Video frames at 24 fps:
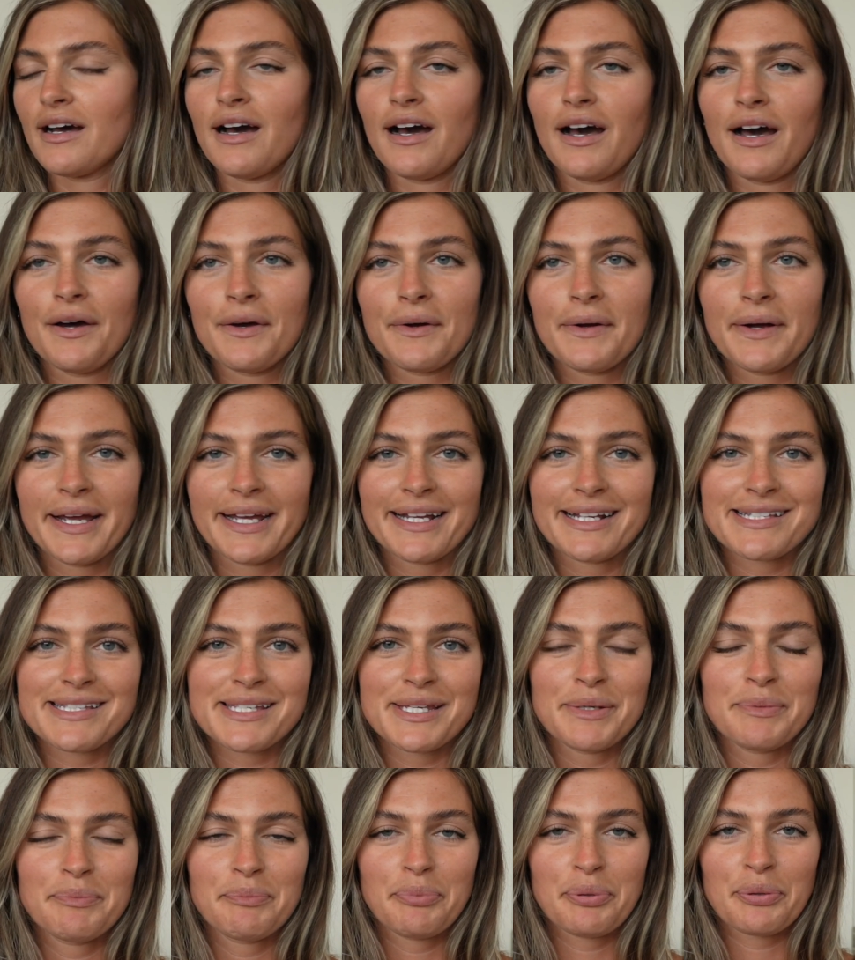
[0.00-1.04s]
All right,
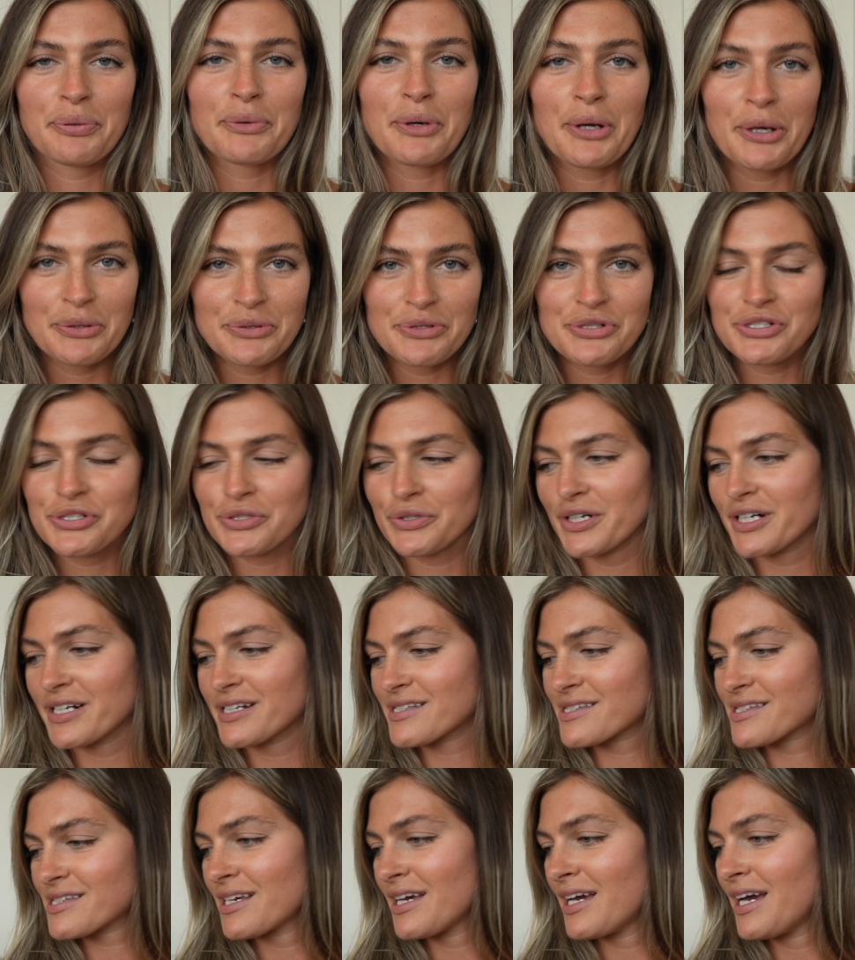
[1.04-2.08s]
pro
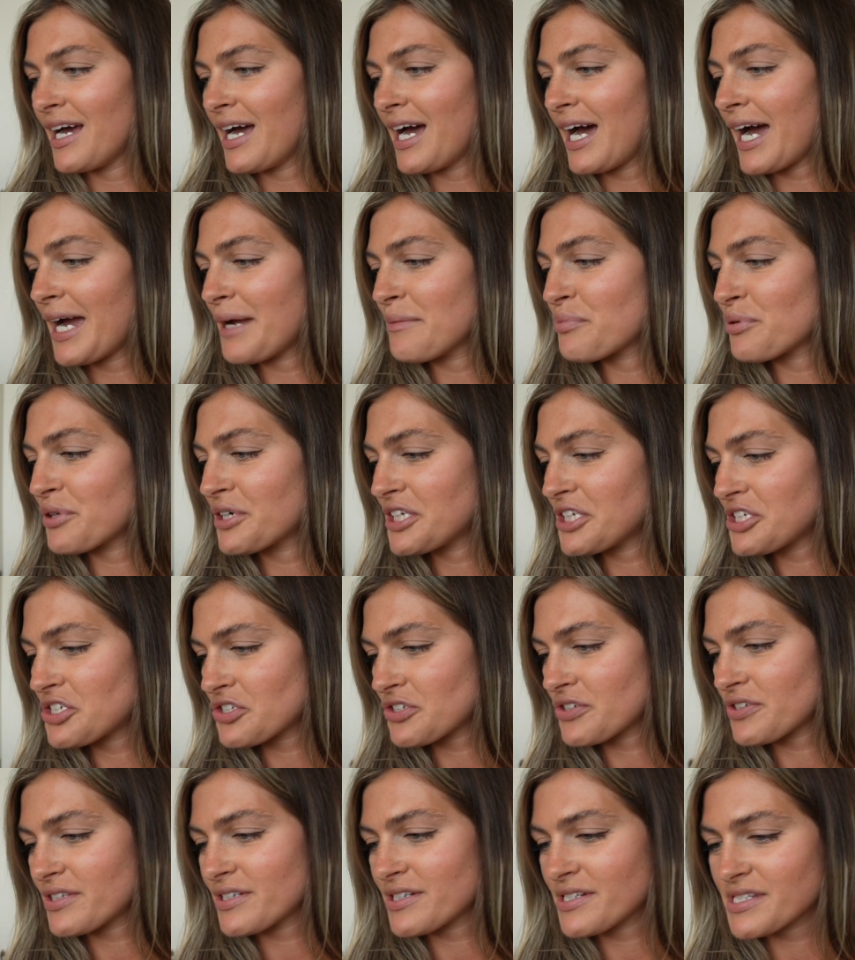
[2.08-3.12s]
shorts. I'm pretty
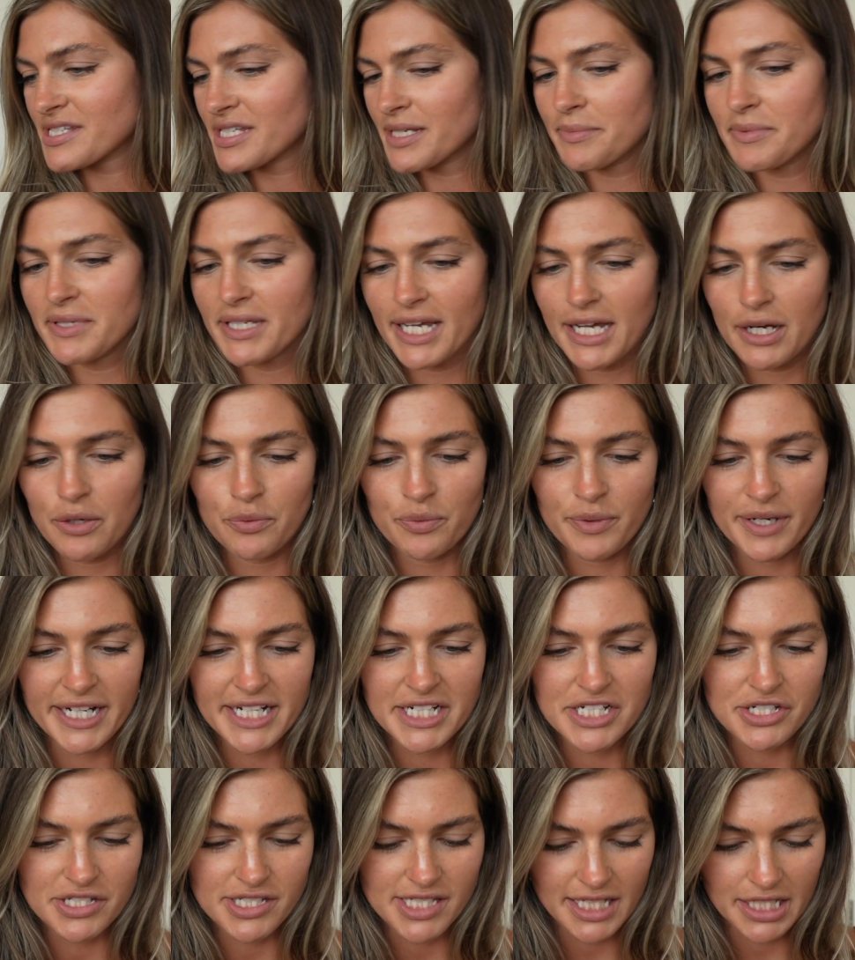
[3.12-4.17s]
sure there's something
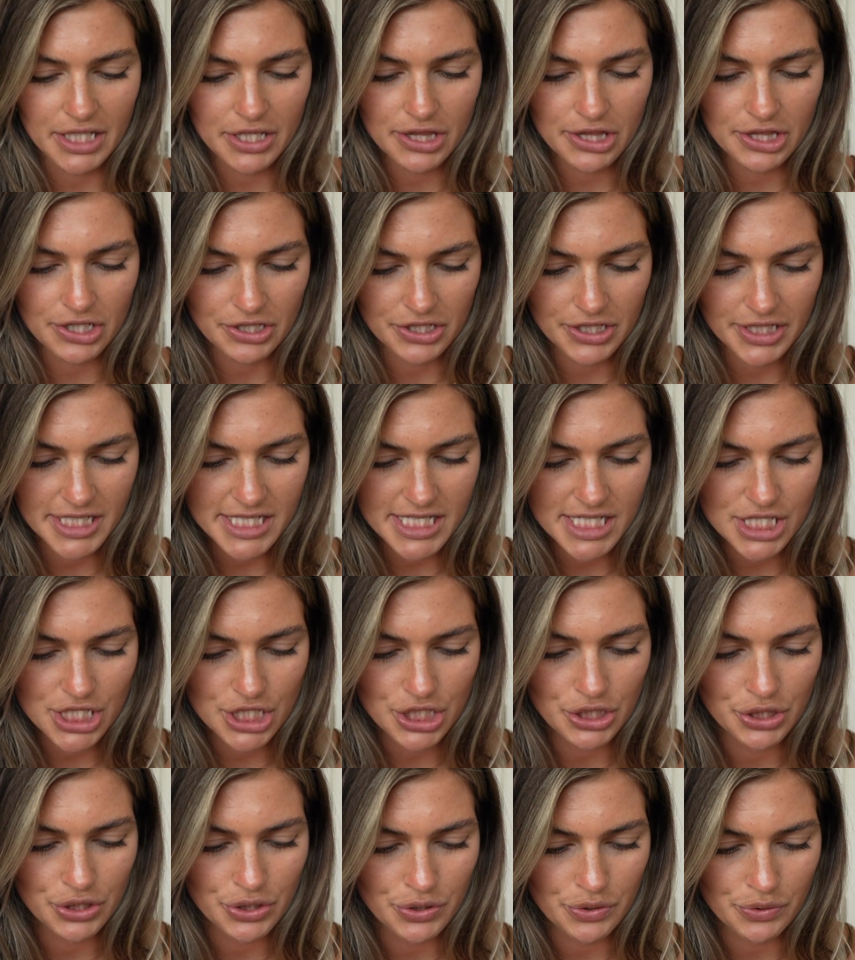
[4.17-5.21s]
outrageous, like
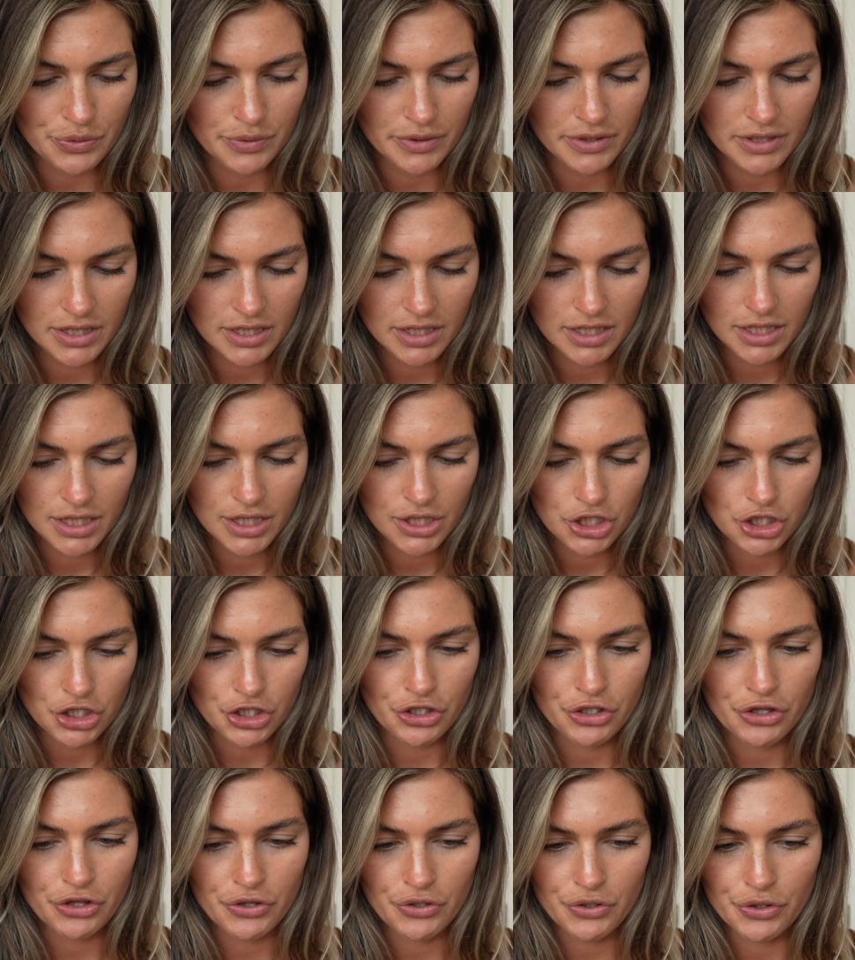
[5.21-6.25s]
32 or
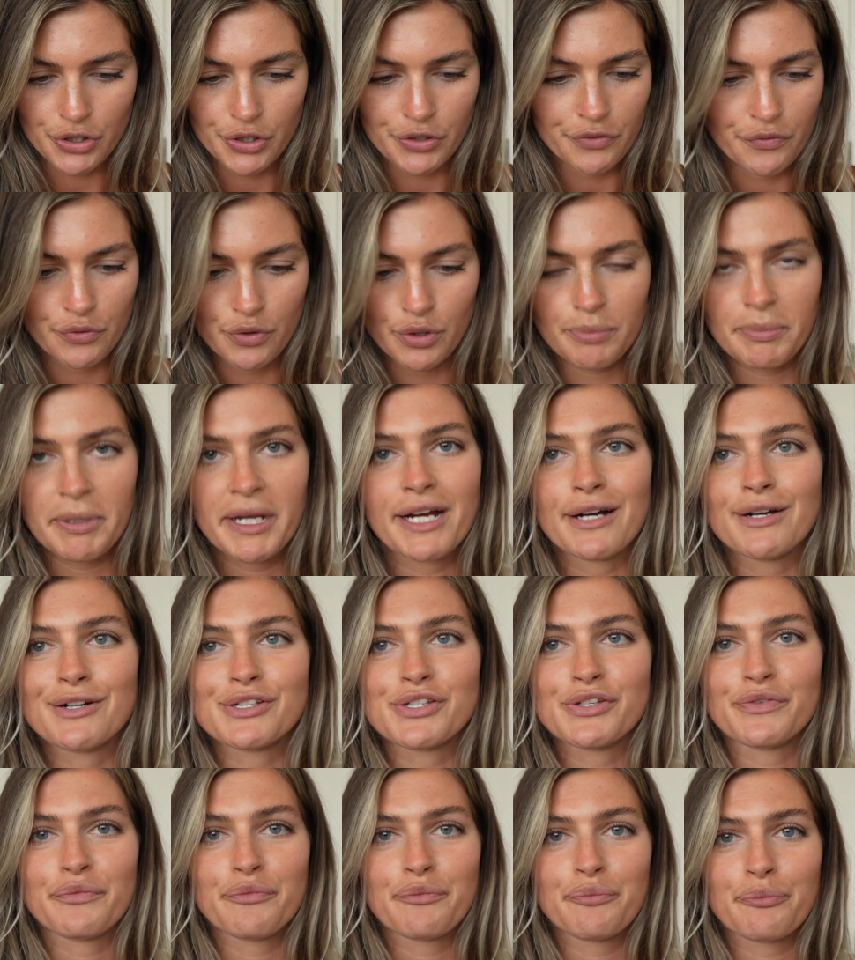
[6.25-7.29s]
34 pairs
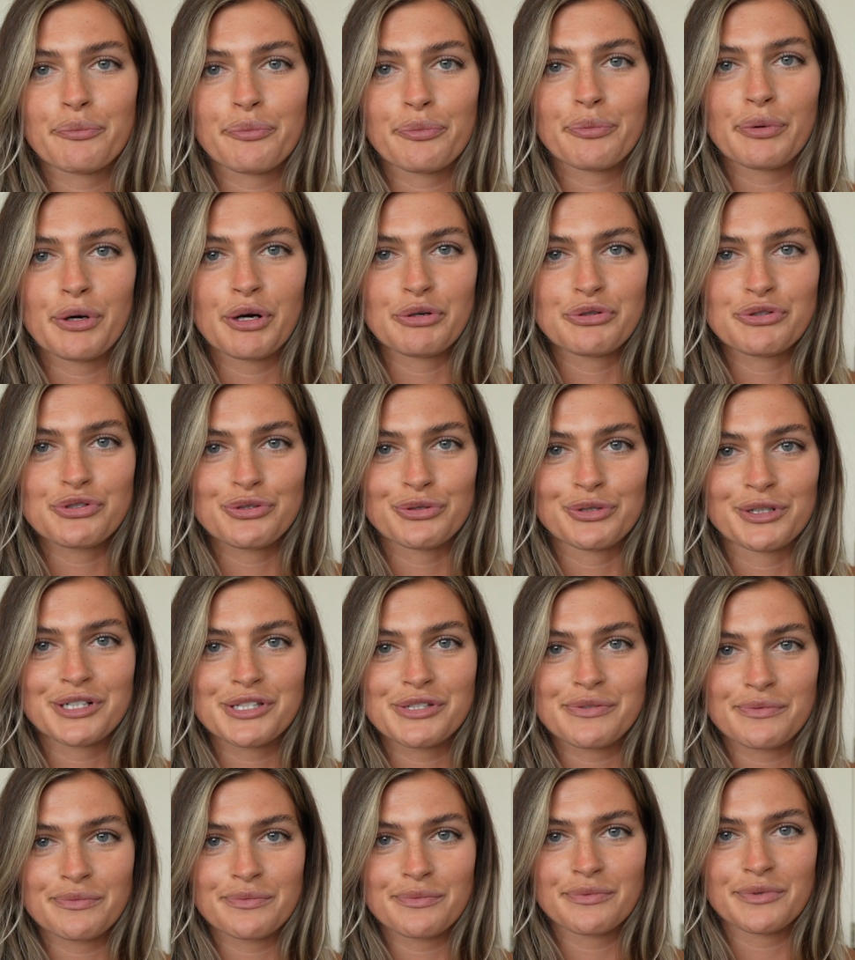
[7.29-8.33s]
of pro
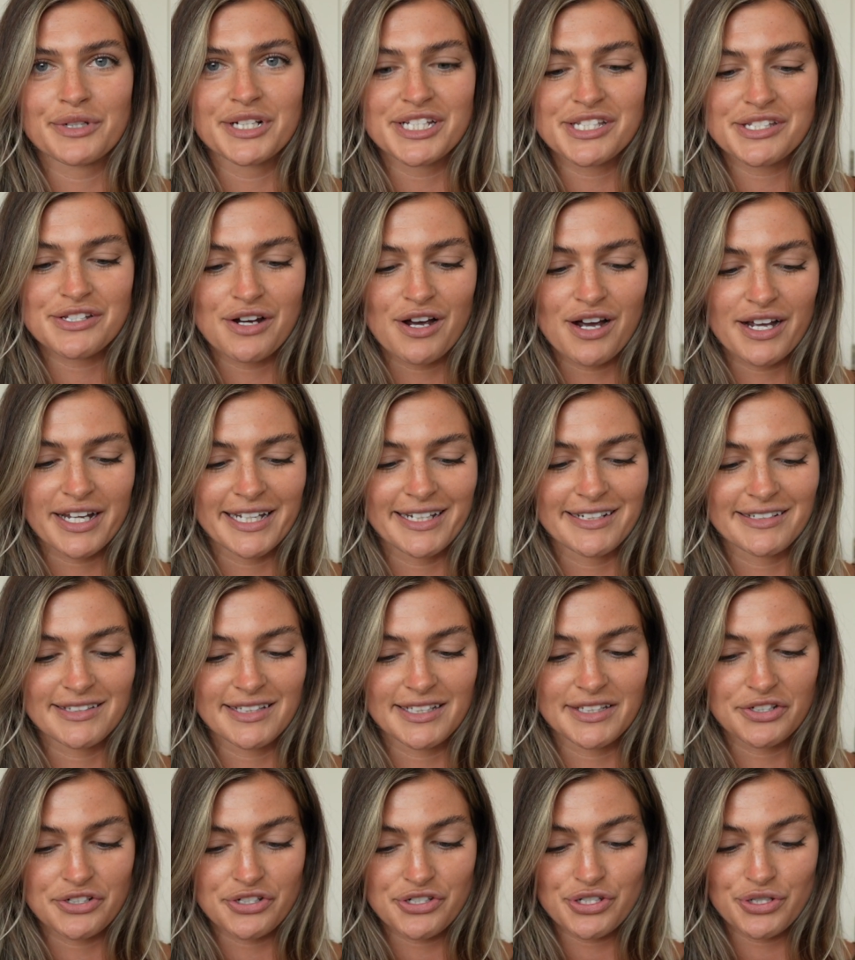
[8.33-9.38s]
shorts restocking, and
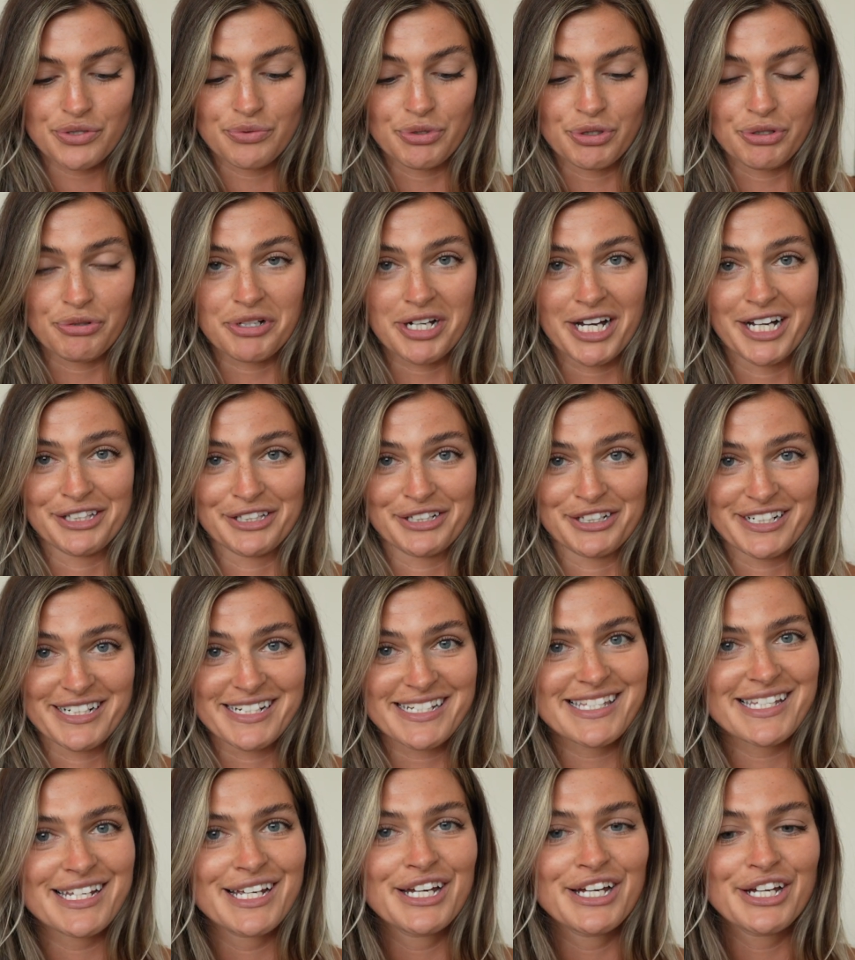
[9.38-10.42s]
then there's 2 new
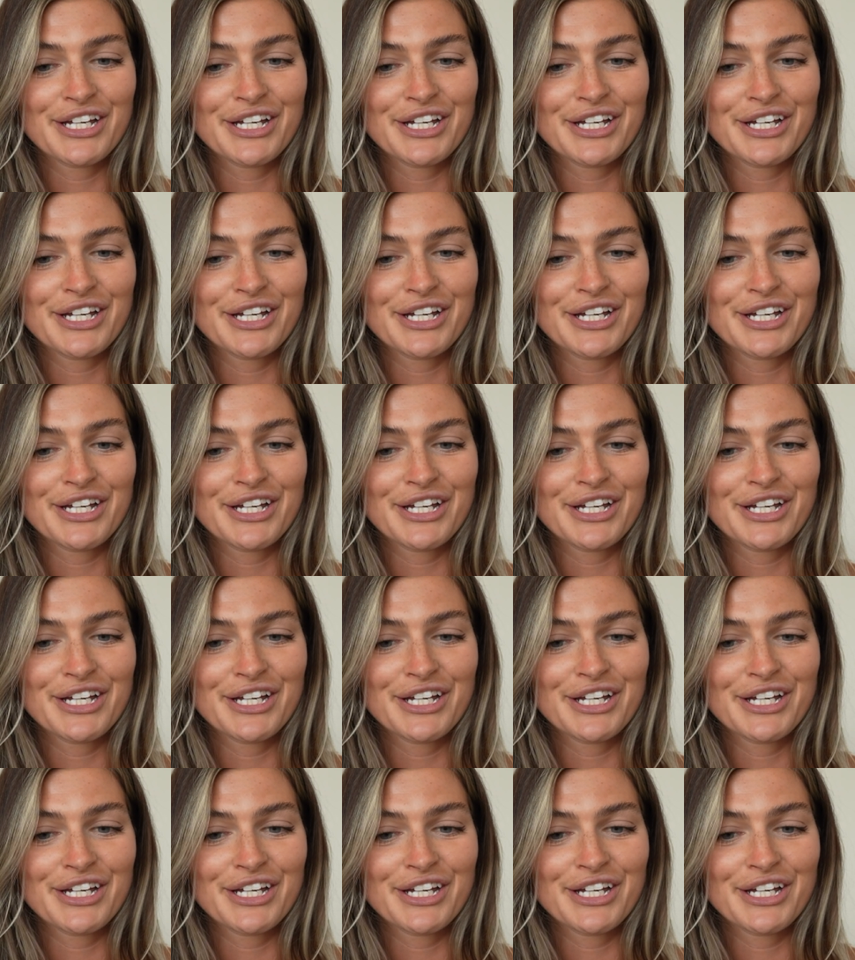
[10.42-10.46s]
colors.